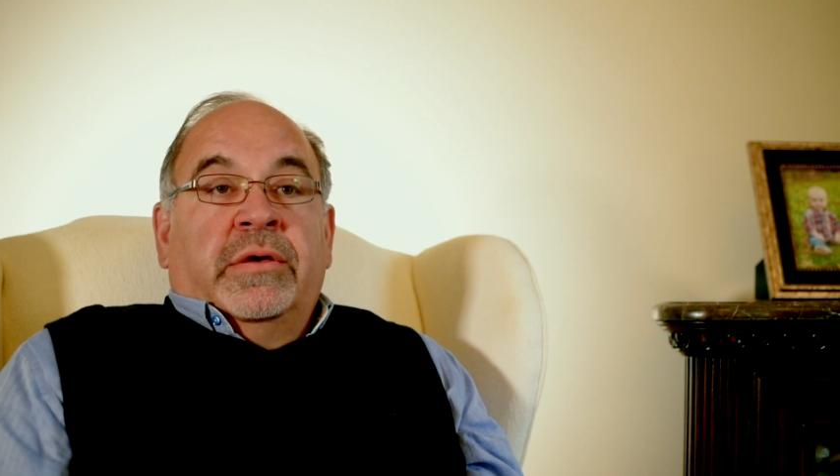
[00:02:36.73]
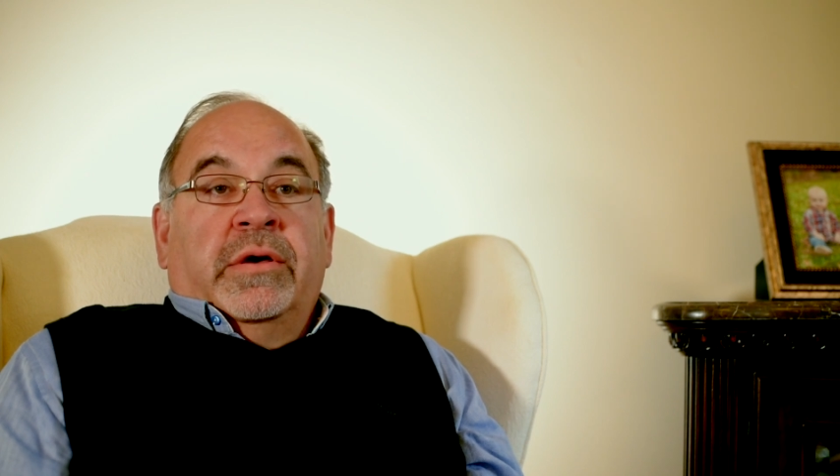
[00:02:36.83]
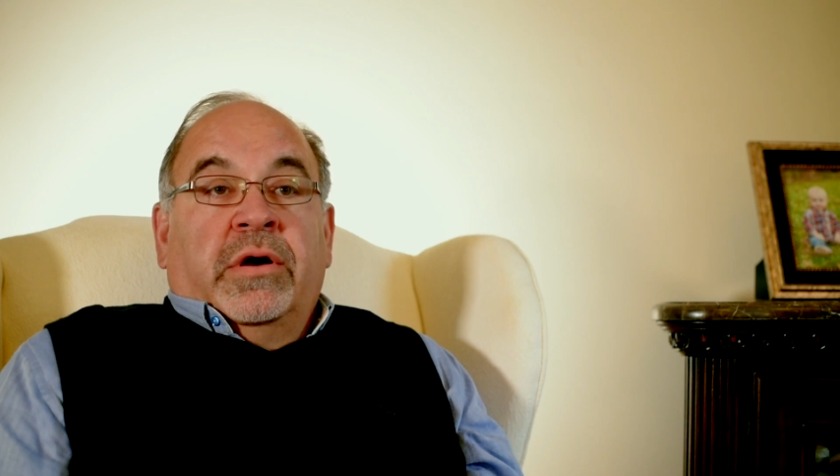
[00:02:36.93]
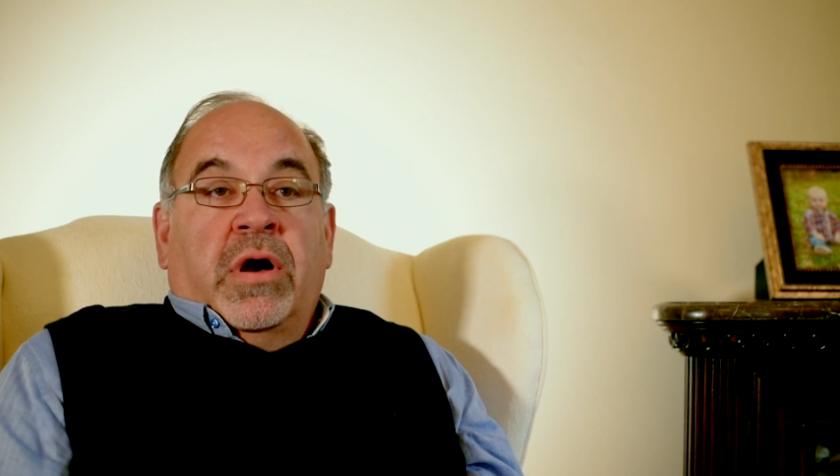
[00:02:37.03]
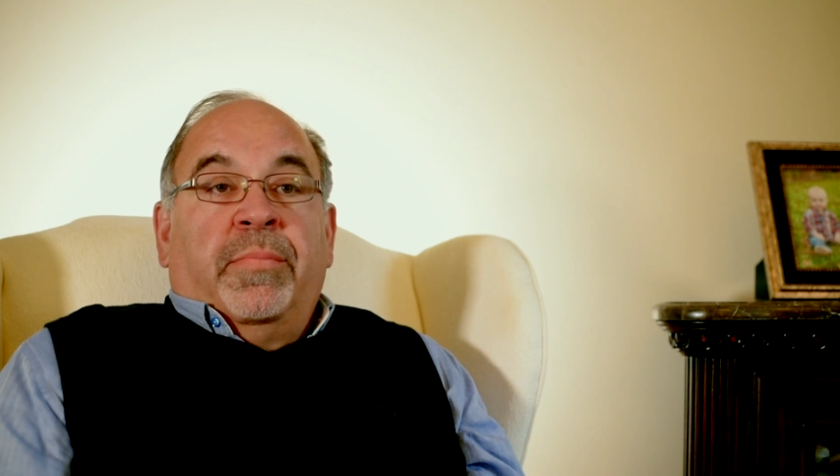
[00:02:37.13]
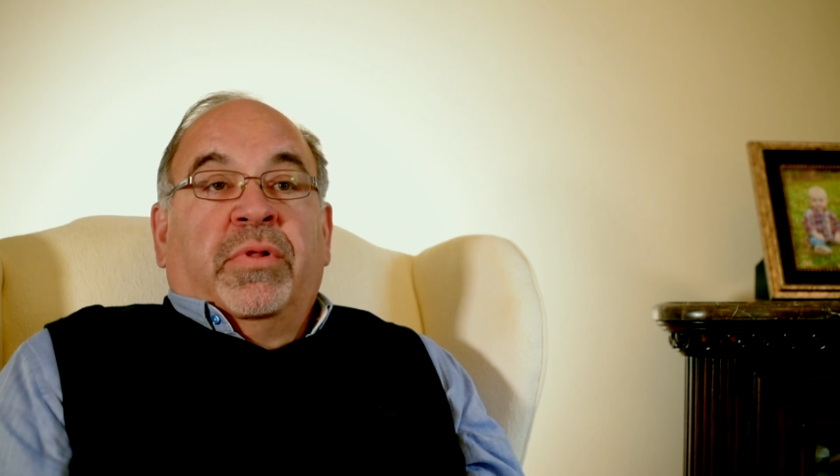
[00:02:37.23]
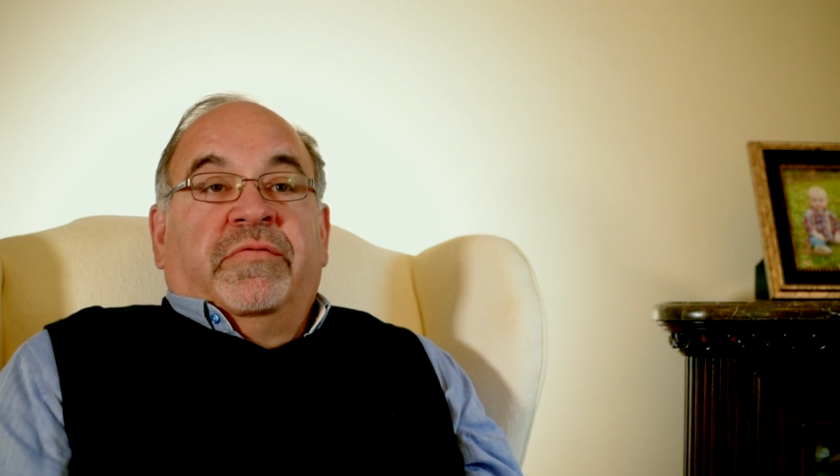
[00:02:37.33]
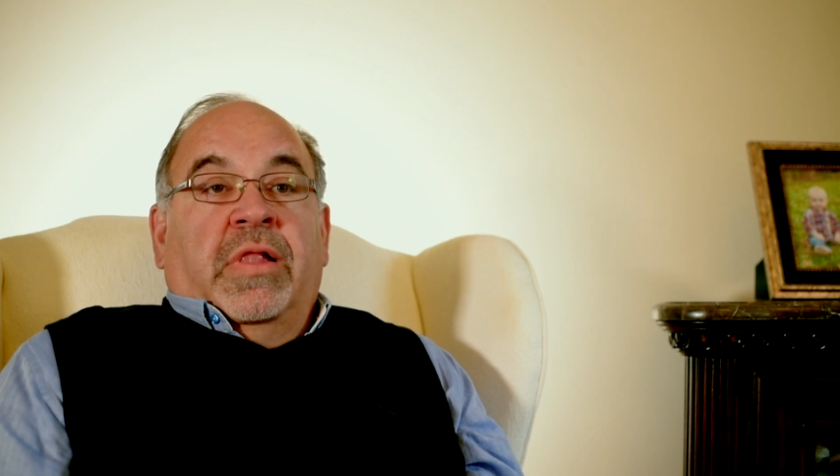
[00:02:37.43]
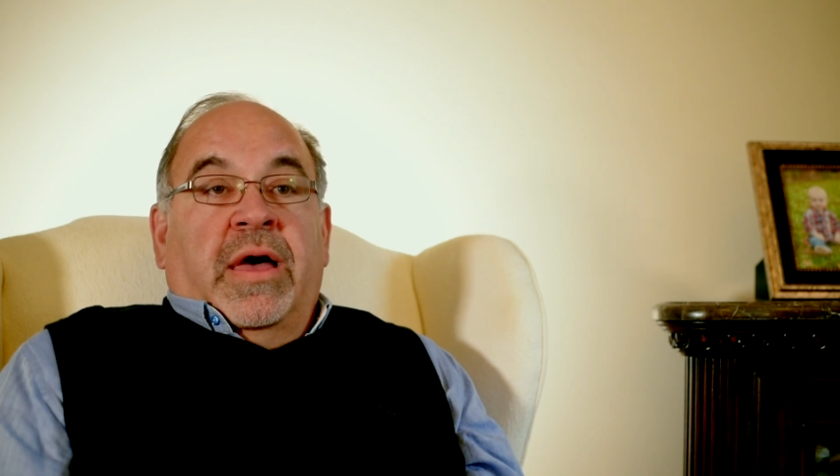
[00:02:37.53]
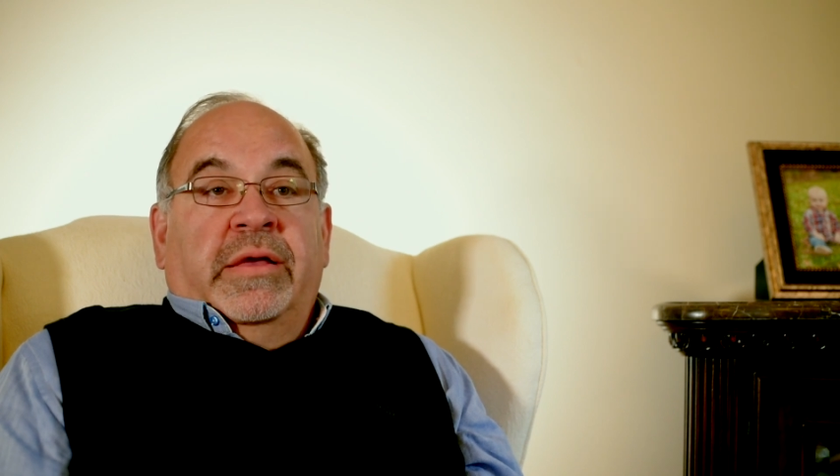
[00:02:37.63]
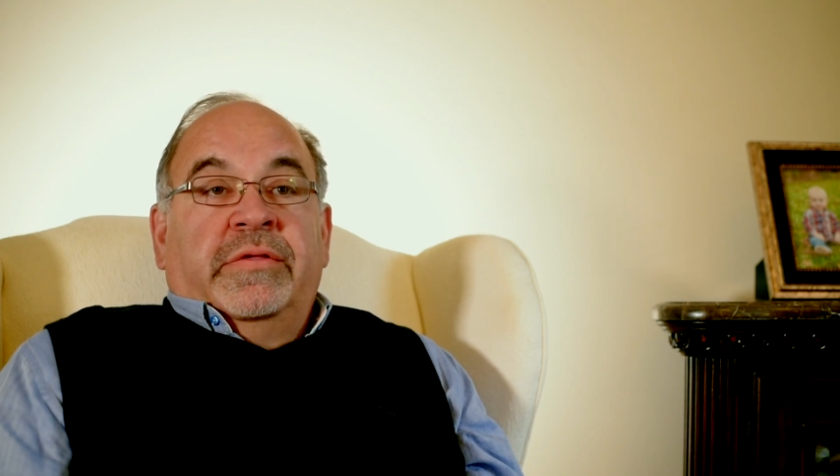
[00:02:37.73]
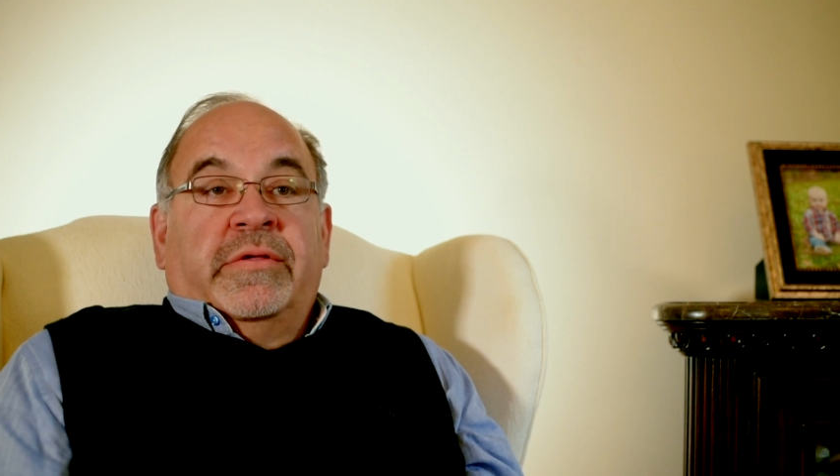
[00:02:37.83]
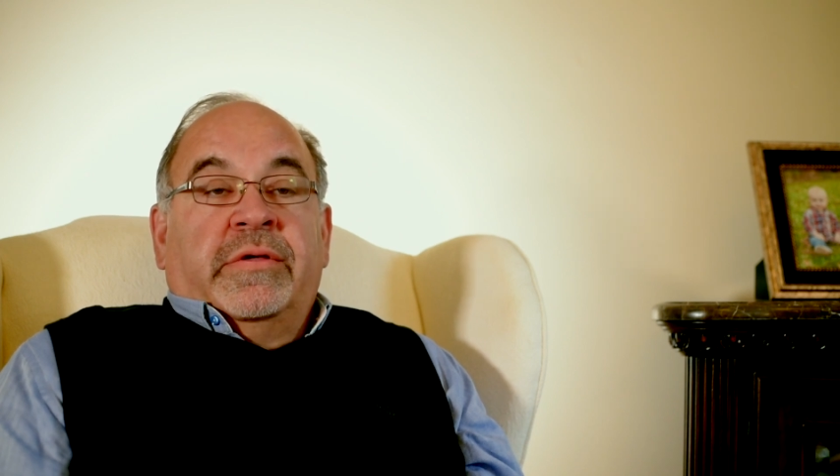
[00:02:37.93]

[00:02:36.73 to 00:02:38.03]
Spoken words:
a couple of lines,